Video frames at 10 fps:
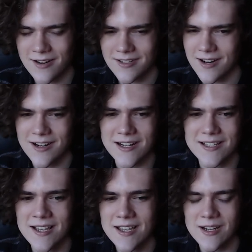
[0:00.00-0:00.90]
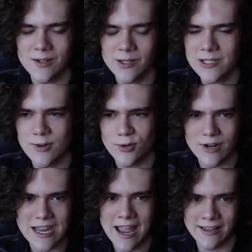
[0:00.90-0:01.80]
stars, look so
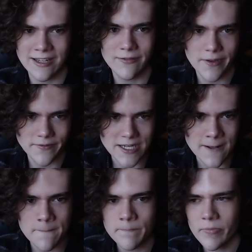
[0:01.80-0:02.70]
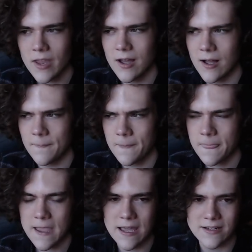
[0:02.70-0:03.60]
great at 50,
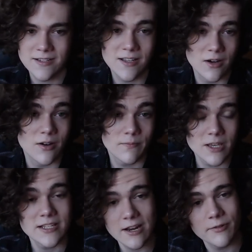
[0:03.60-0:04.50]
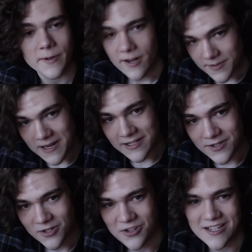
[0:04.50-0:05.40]
and aside from the cosmetic
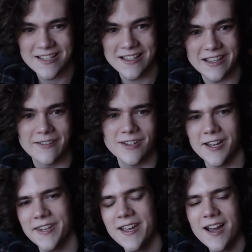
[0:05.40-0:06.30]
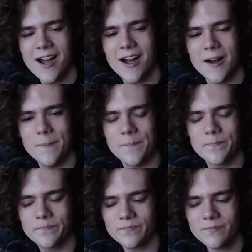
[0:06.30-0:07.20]
surgeries that they've done,
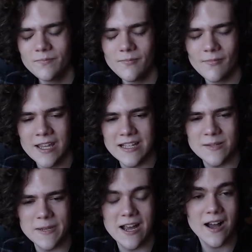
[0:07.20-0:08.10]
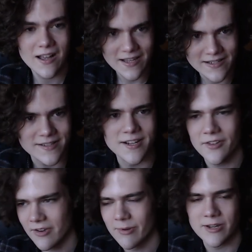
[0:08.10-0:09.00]
it's because
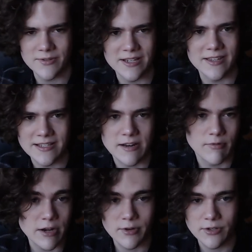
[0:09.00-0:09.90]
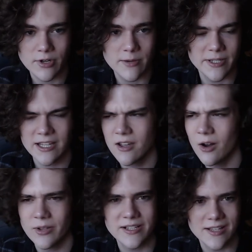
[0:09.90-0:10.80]
they've been using things like retinoid cream, and
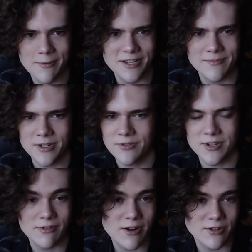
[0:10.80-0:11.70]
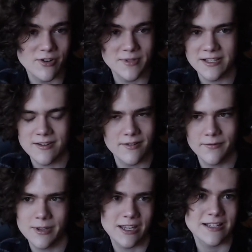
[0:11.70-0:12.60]
all these celebrities have been using retinoid cream since they've
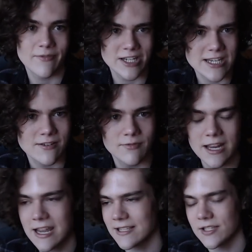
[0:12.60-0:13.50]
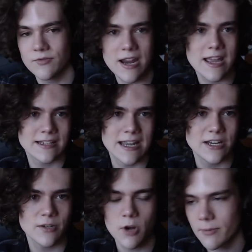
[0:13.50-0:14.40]
been 17, right? And it has these great
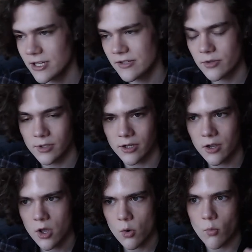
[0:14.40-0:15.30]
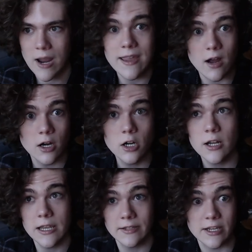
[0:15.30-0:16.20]
anti-aging properties. You look way younger
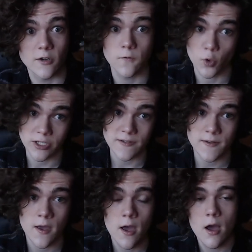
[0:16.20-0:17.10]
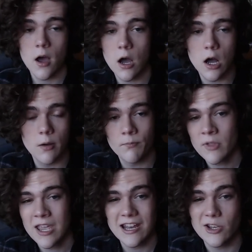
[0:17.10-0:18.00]
in your 40s,
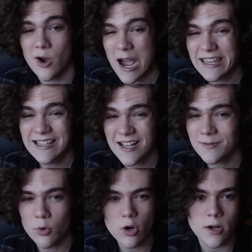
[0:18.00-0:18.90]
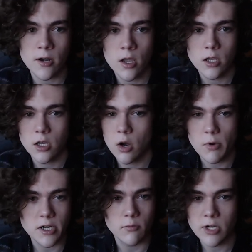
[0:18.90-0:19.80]
and I think that's important. When
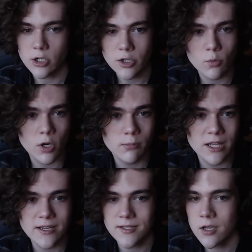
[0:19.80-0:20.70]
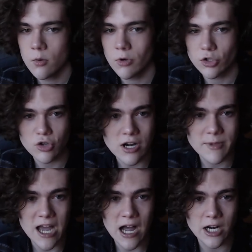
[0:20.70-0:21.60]
you're in the workplace, when you're trying to
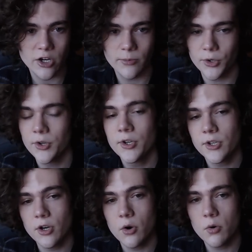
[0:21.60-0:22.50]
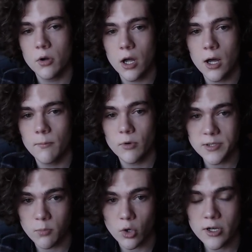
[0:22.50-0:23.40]
be hireable, what's
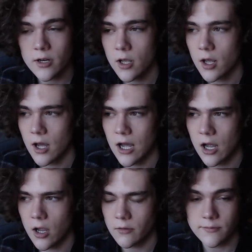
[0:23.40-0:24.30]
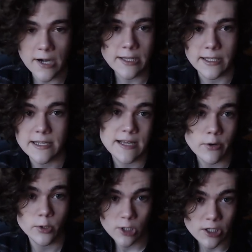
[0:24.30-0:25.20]
important? Frankly, it's how
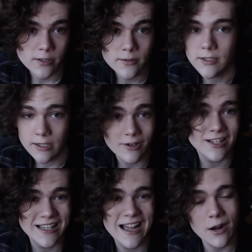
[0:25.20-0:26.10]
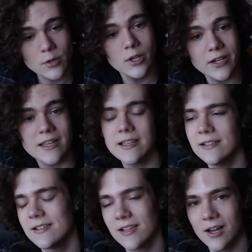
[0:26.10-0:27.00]
you look. How you look
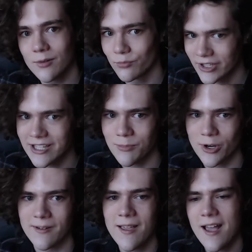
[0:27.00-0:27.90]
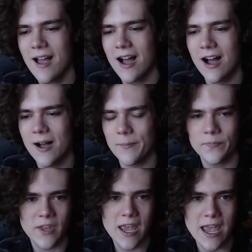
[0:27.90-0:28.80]
is really important.
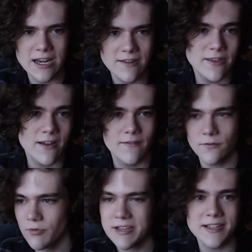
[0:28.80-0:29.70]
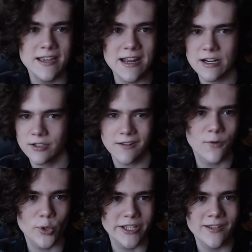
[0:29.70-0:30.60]
And if you have great skin and you're
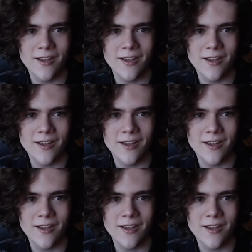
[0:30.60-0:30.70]
40,